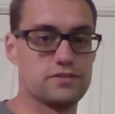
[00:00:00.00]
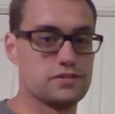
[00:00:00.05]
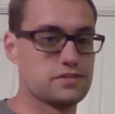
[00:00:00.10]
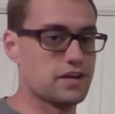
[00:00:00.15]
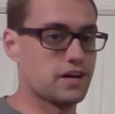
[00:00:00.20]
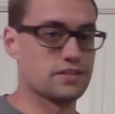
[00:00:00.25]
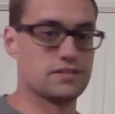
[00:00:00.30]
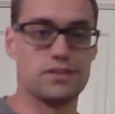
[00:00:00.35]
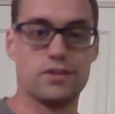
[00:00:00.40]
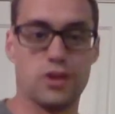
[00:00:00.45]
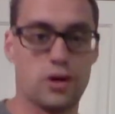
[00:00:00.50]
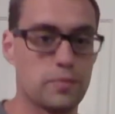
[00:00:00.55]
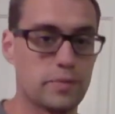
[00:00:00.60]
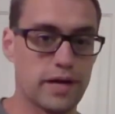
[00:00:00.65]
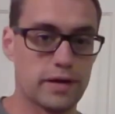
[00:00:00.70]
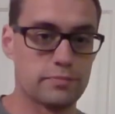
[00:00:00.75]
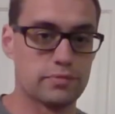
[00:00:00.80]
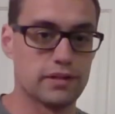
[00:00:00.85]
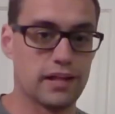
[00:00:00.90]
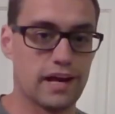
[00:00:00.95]
executing my
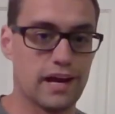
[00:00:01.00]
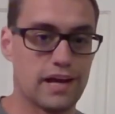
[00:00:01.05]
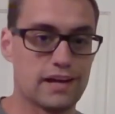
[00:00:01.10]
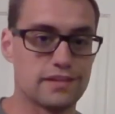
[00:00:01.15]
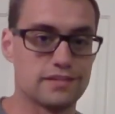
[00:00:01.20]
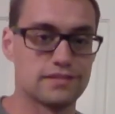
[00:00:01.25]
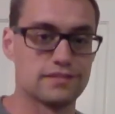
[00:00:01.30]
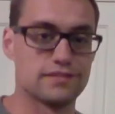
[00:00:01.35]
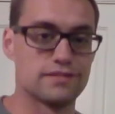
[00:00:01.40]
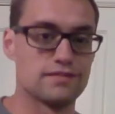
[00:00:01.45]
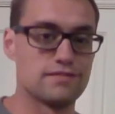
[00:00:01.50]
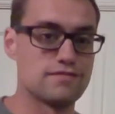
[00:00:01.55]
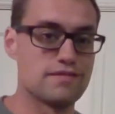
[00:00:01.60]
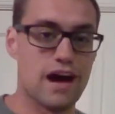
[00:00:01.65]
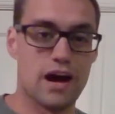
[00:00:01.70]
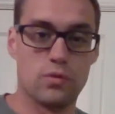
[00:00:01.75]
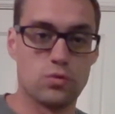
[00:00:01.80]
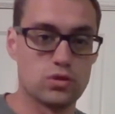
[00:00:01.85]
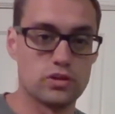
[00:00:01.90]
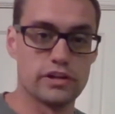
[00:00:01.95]
plan and not
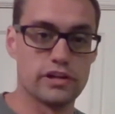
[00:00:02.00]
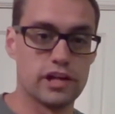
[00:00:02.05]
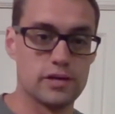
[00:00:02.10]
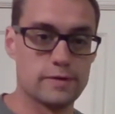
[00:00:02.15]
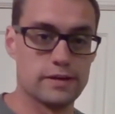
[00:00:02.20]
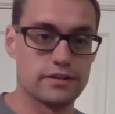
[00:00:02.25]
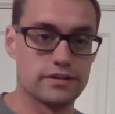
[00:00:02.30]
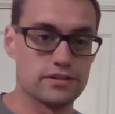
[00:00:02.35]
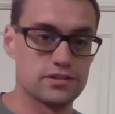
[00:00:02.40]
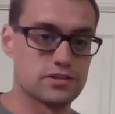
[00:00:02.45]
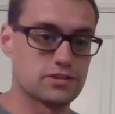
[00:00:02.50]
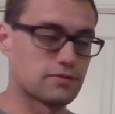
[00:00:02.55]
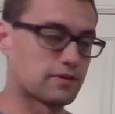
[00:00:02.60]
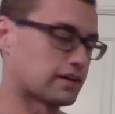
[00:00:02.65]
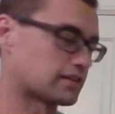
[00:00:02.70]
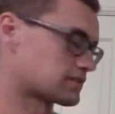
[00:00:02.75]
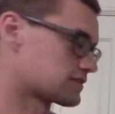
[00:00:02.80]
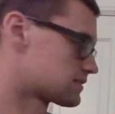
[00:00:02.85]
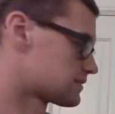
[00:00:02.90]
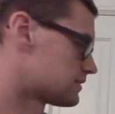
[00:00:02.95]
worrying about his
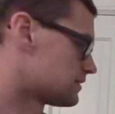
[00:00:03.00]
threats.